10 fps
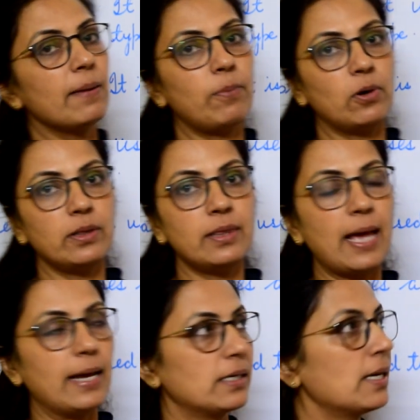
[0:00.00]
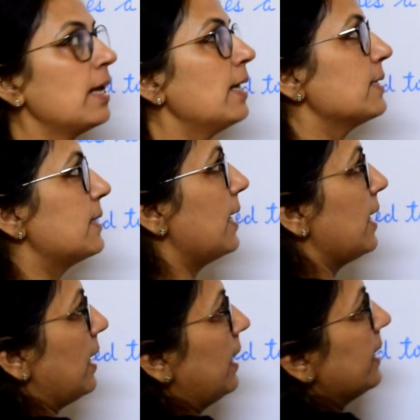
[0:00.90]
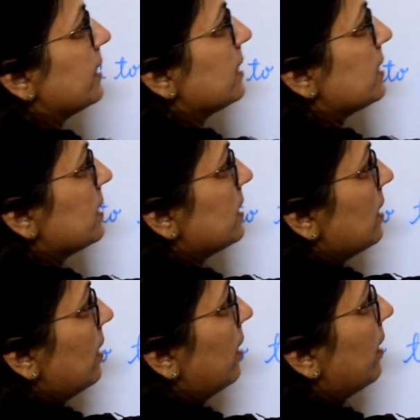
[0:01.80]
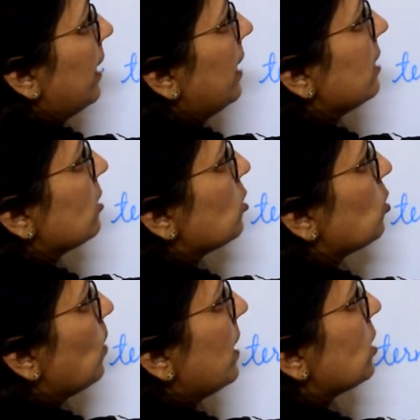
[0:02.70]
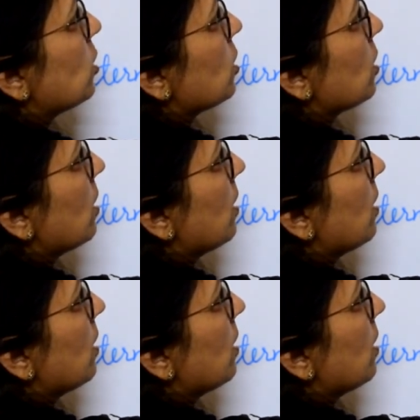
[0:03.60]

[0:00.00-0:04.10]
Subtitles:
upon that. Say, let us write switch